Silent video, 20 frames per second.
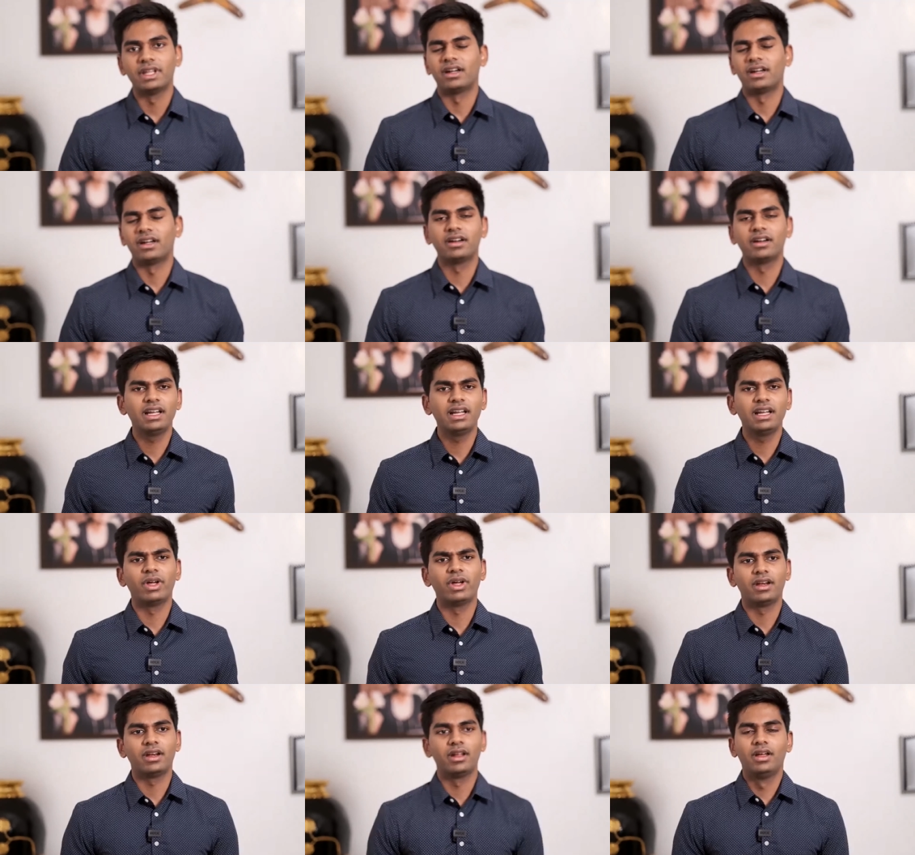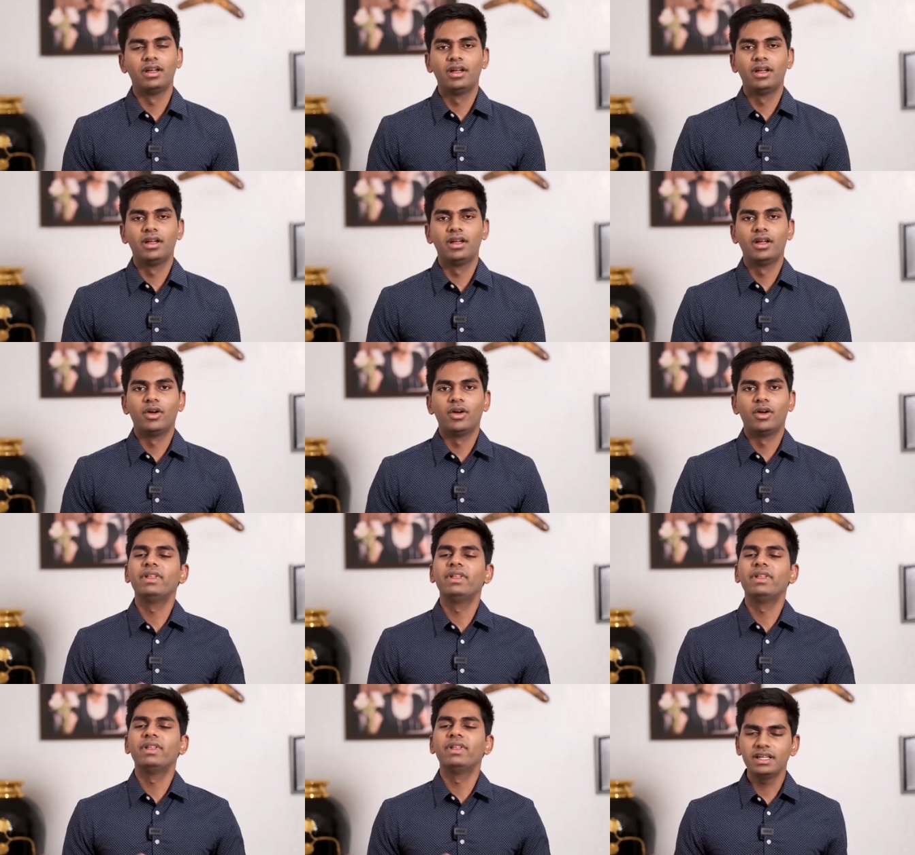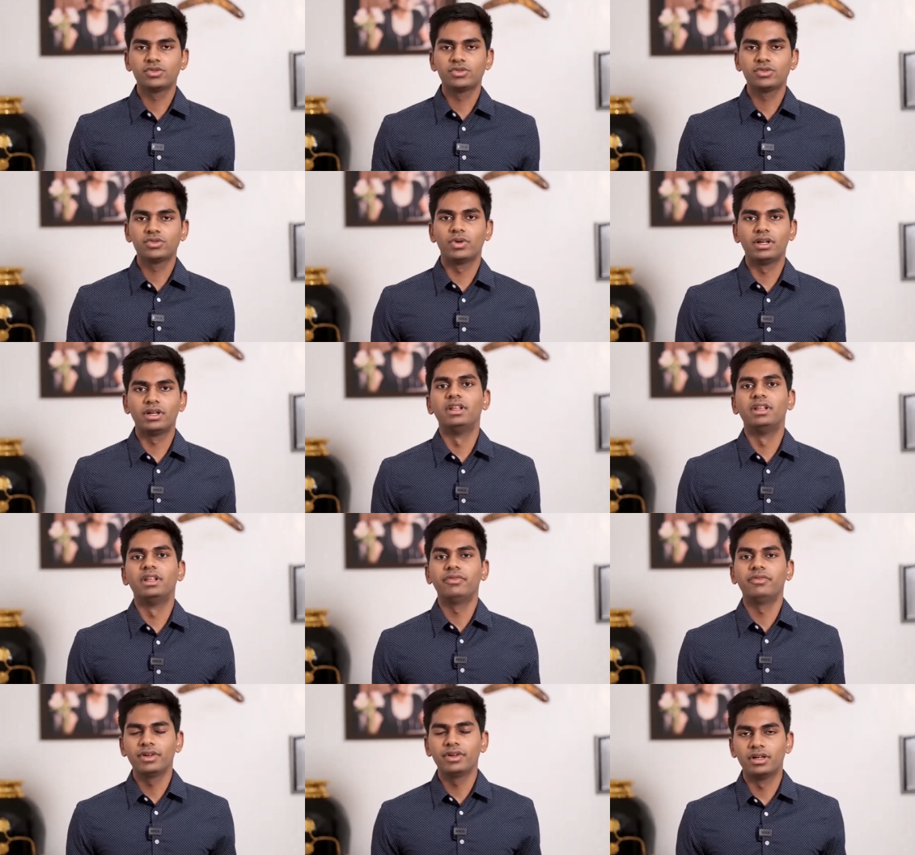Really, when when things were
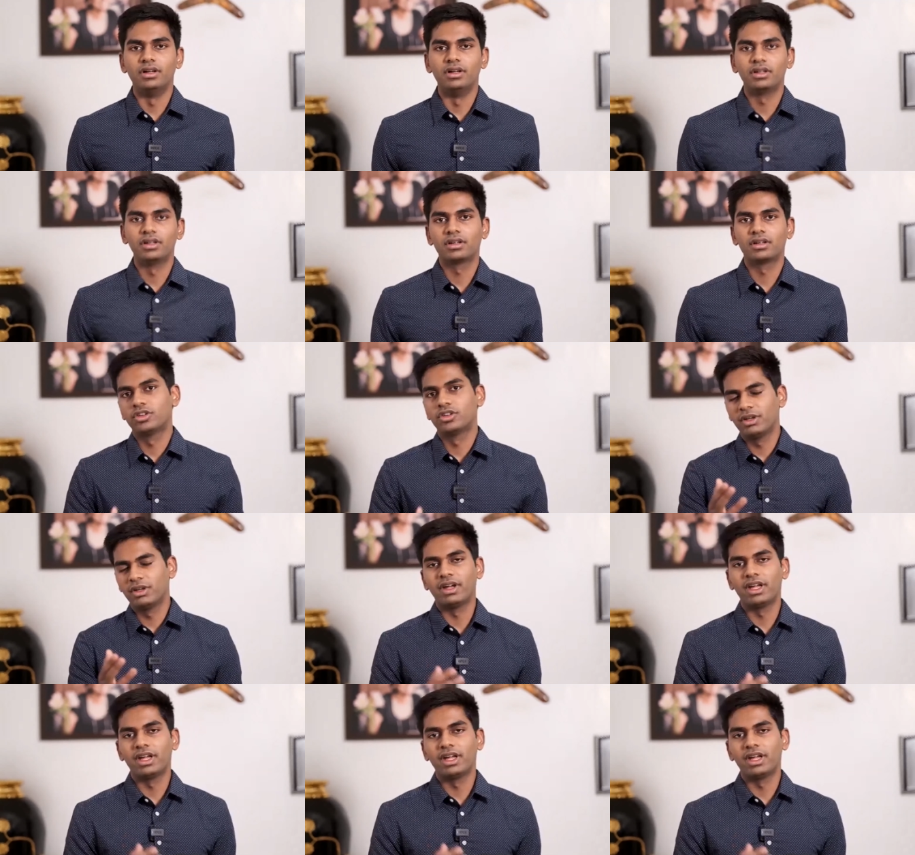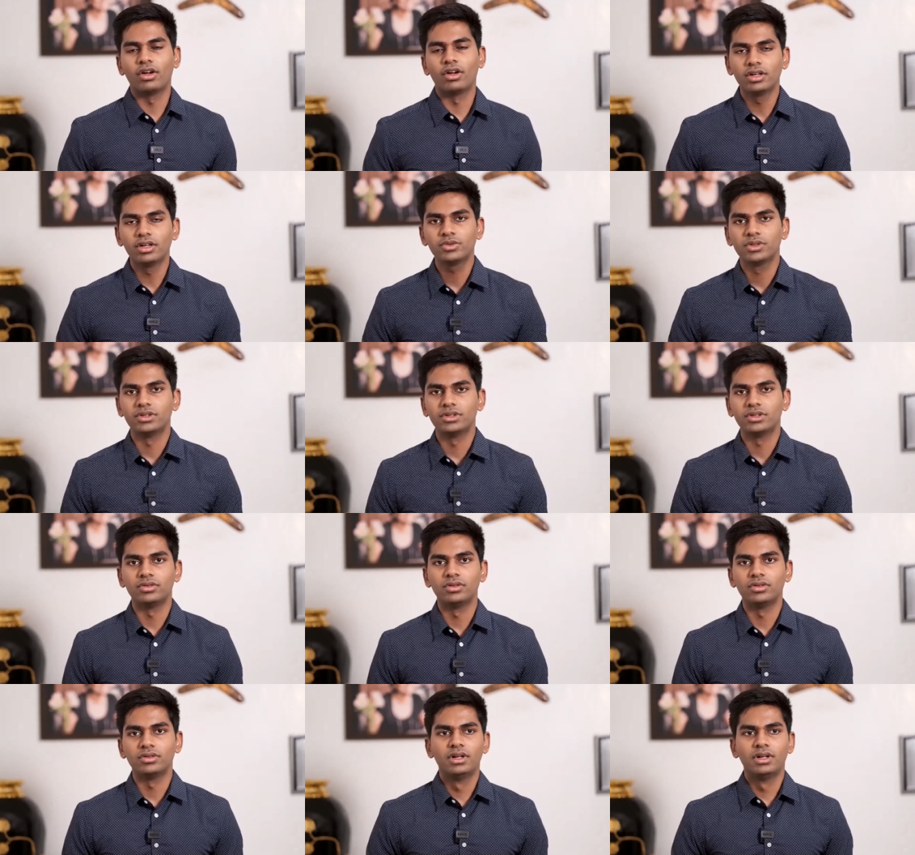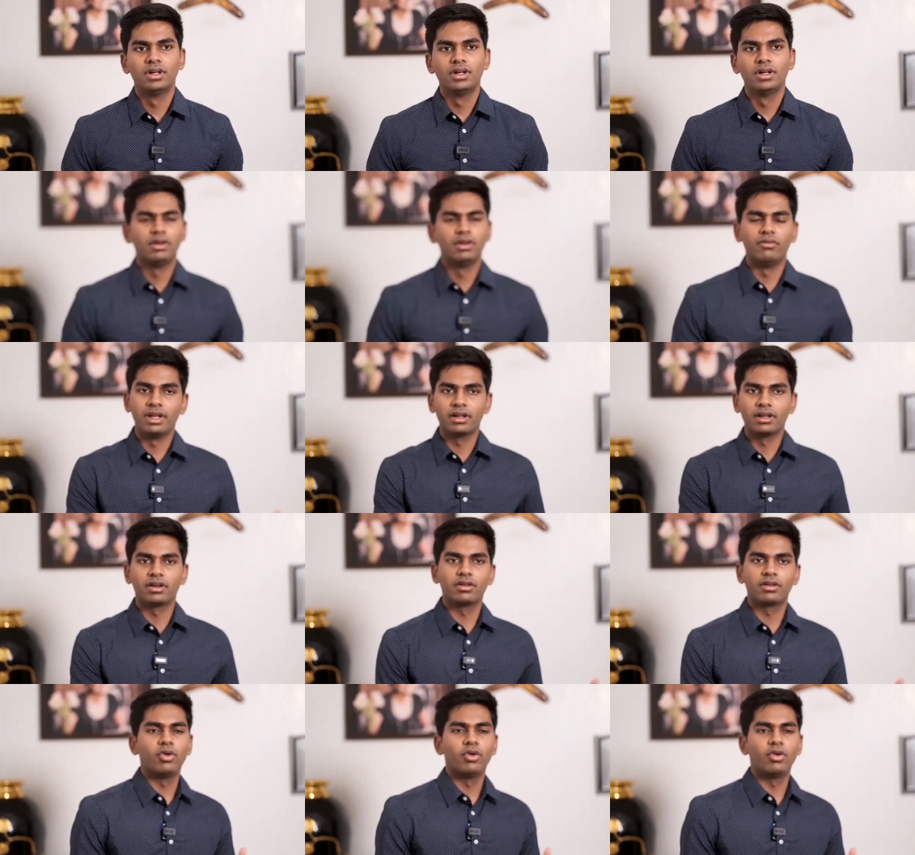difficult, to be very honest with you, when
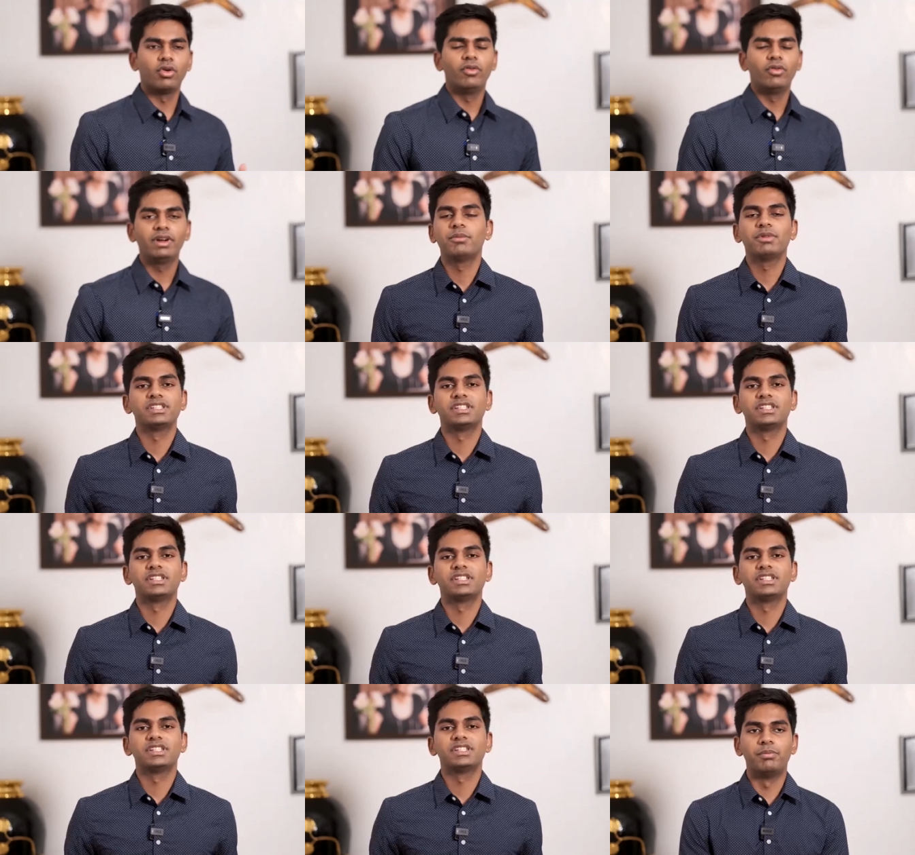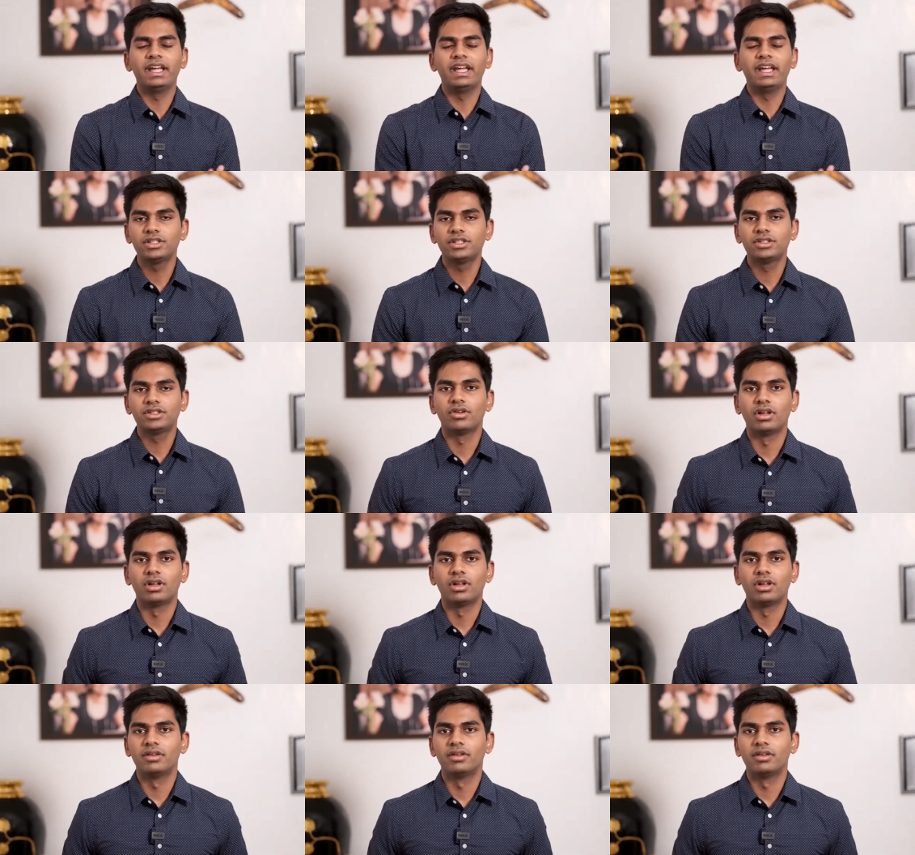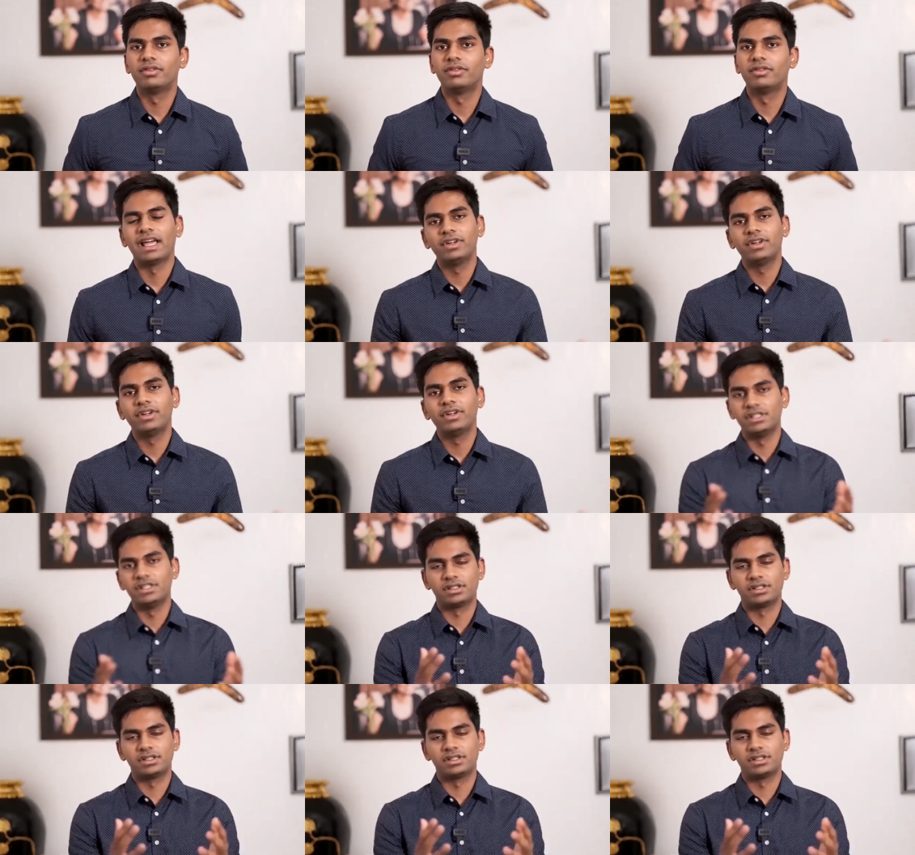COVID came as a surprise to all of us, Amway just
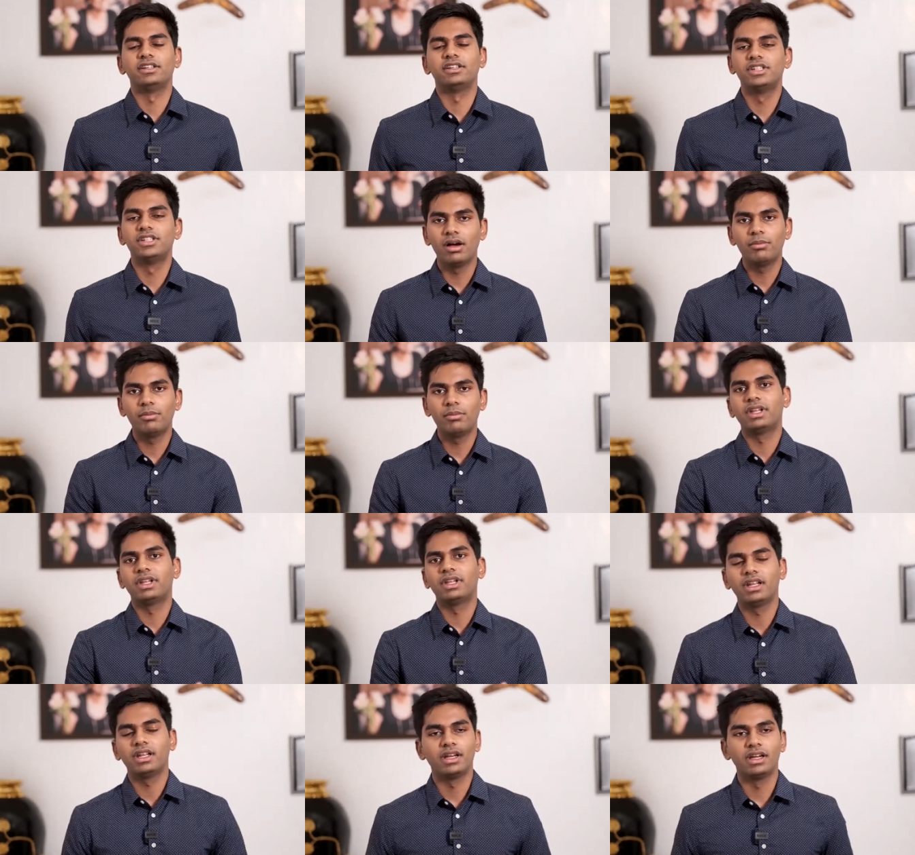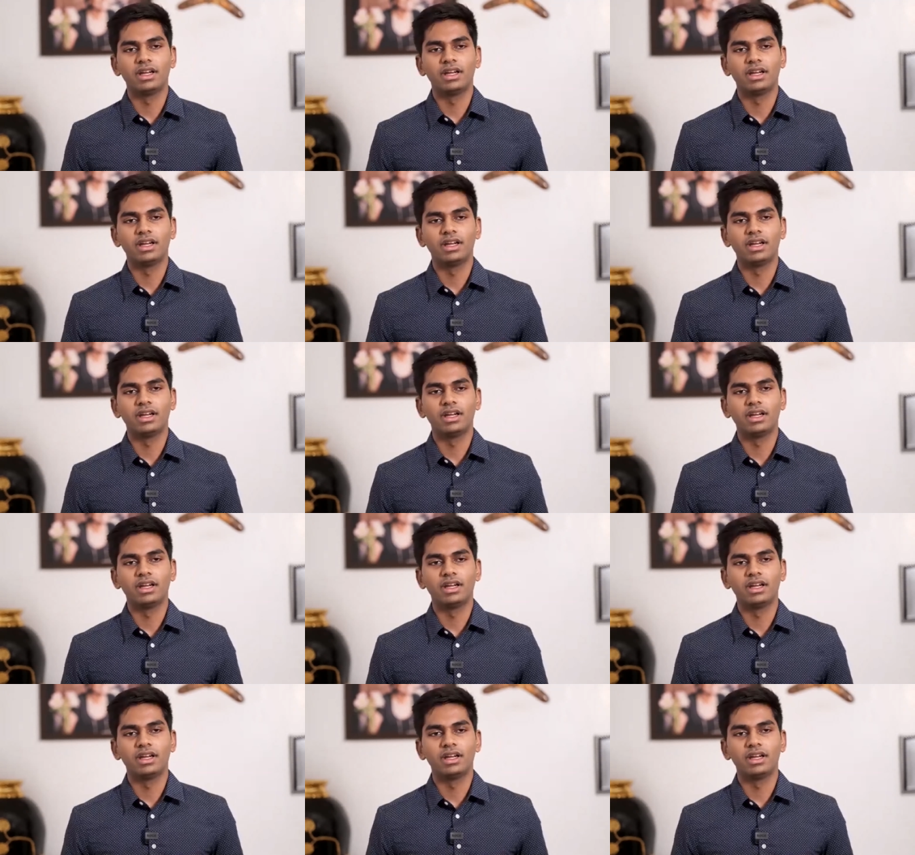like jumped in and